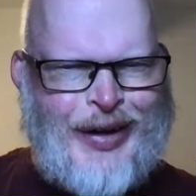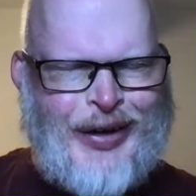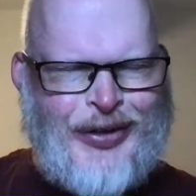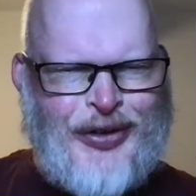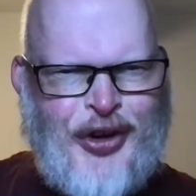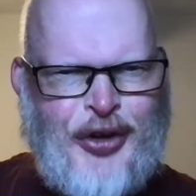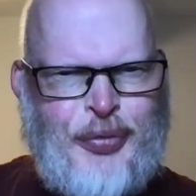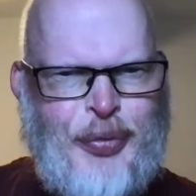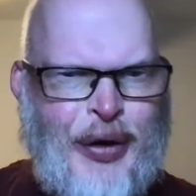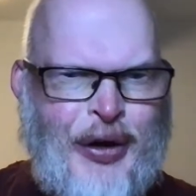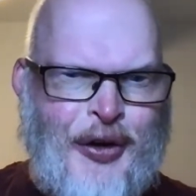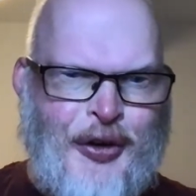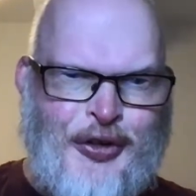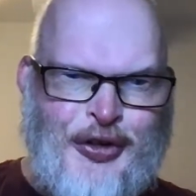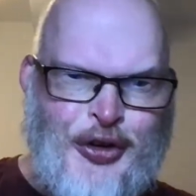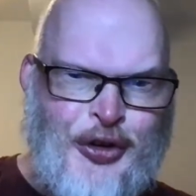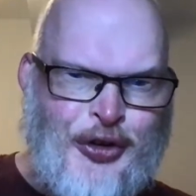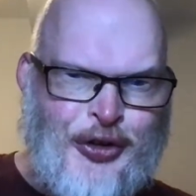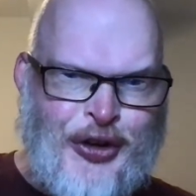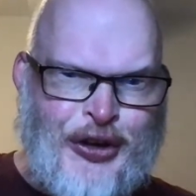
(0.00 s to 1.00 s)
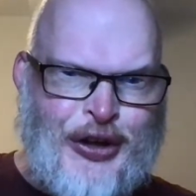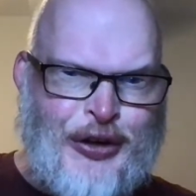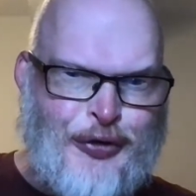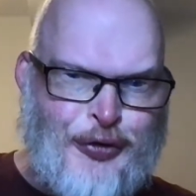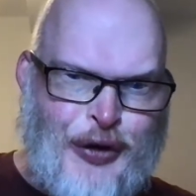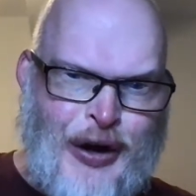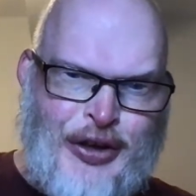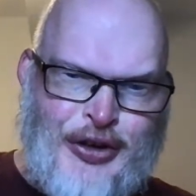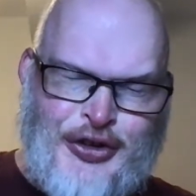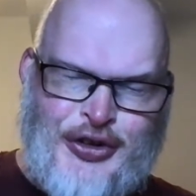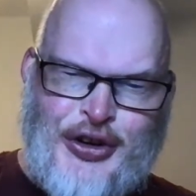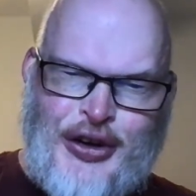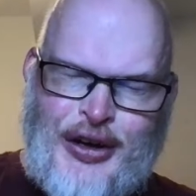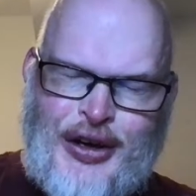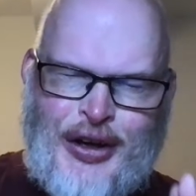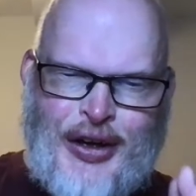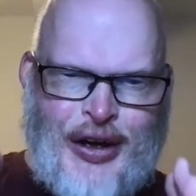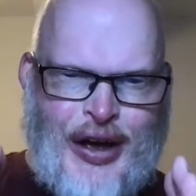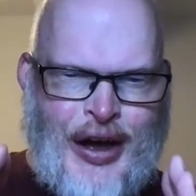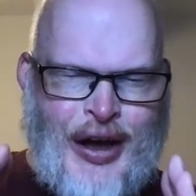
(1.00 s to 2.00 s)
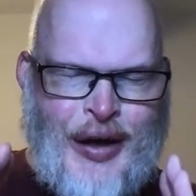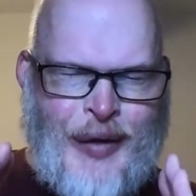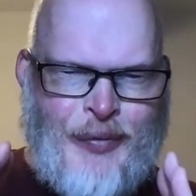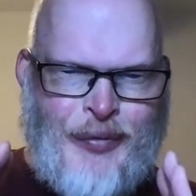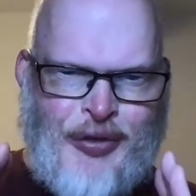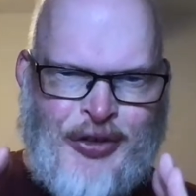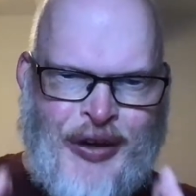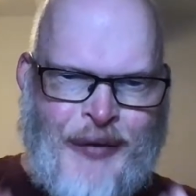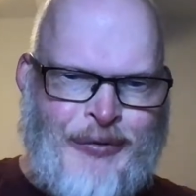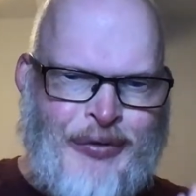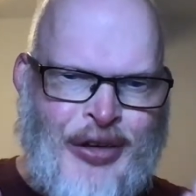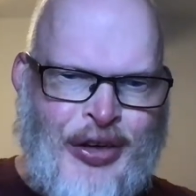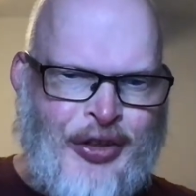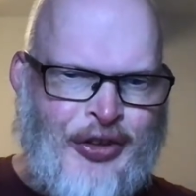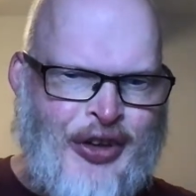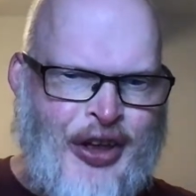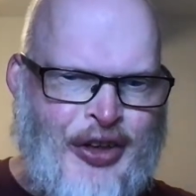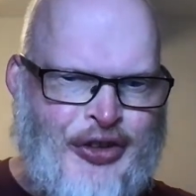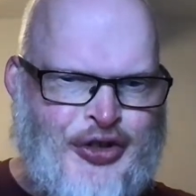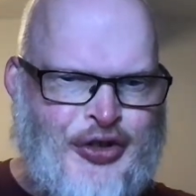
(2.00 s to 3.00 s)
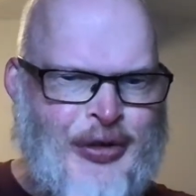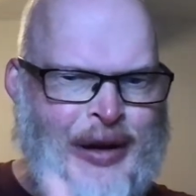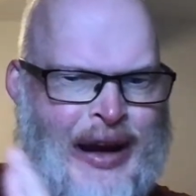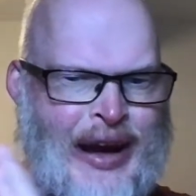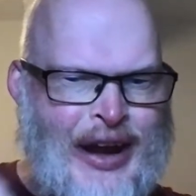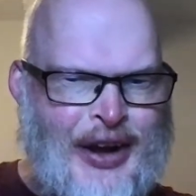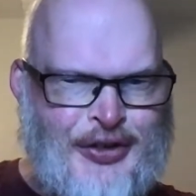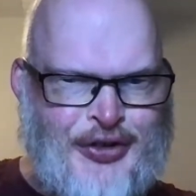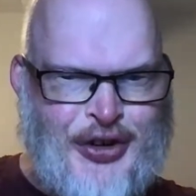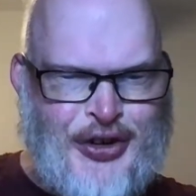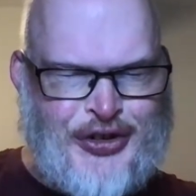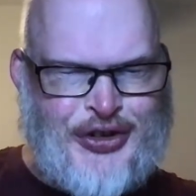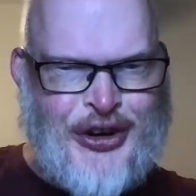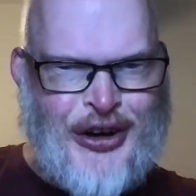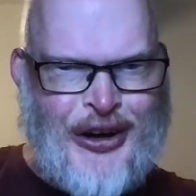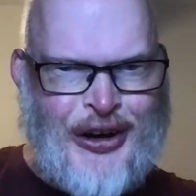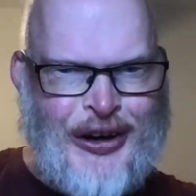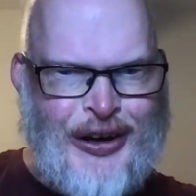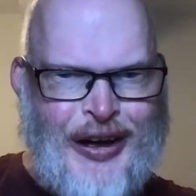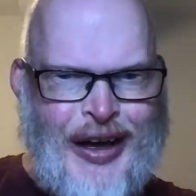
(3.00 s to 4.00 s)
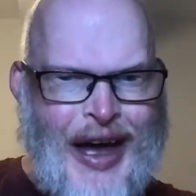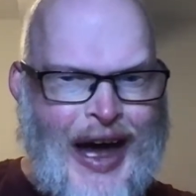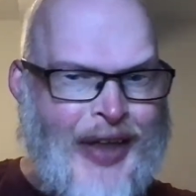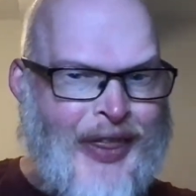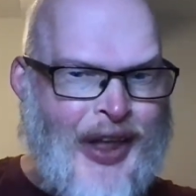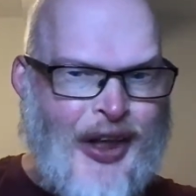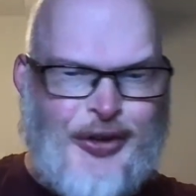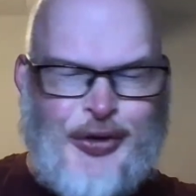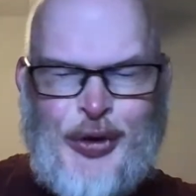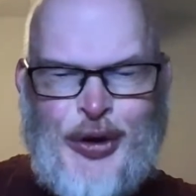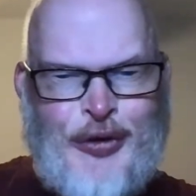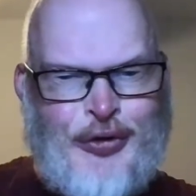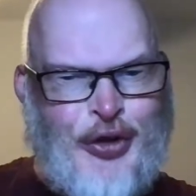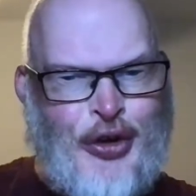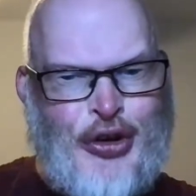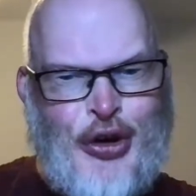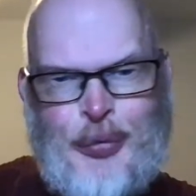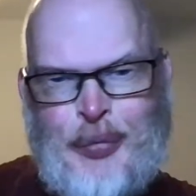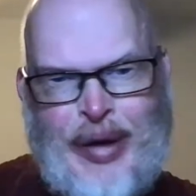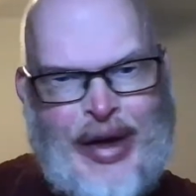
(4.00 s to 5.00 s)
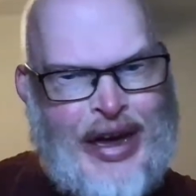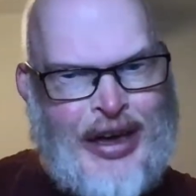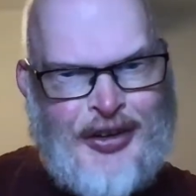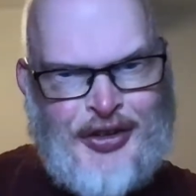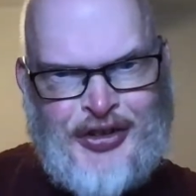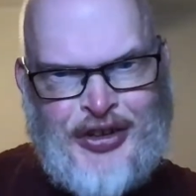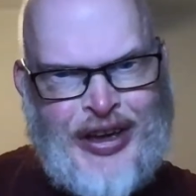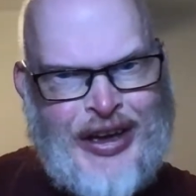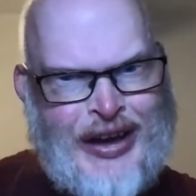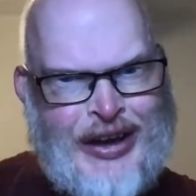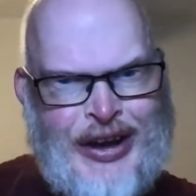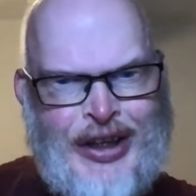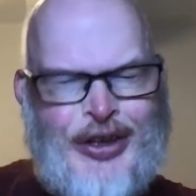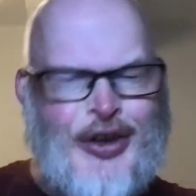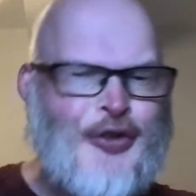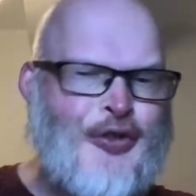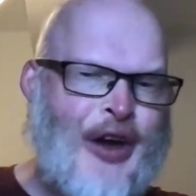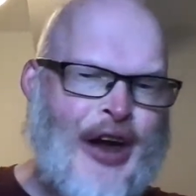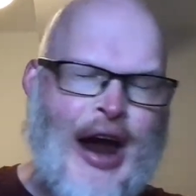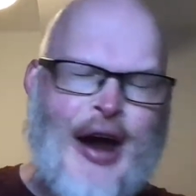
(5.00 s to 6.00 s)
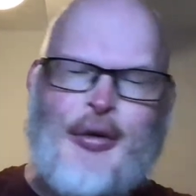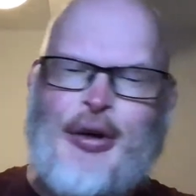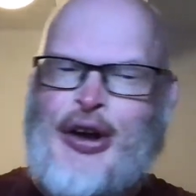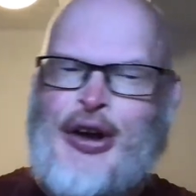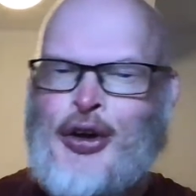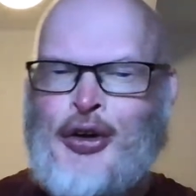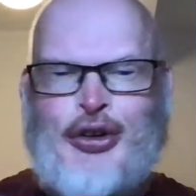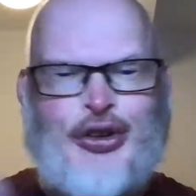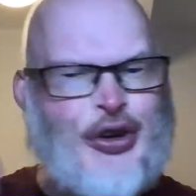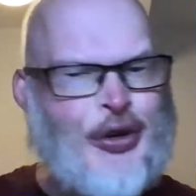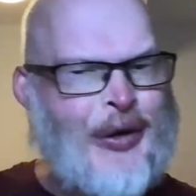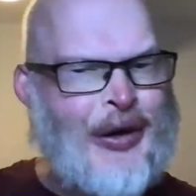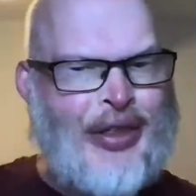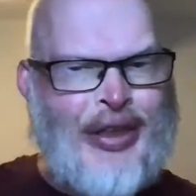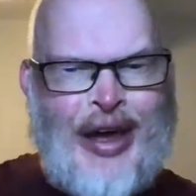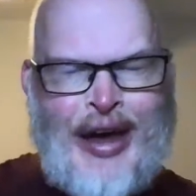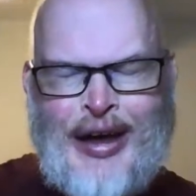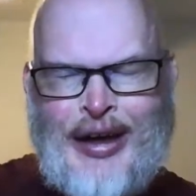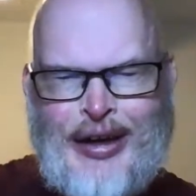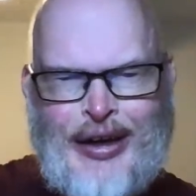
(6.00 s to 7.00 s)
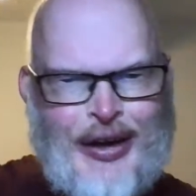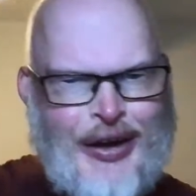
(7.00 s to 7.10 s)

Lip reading: Just because you study French 17th century literature, and that's what you've done your PhD in, and you've carried on doing that,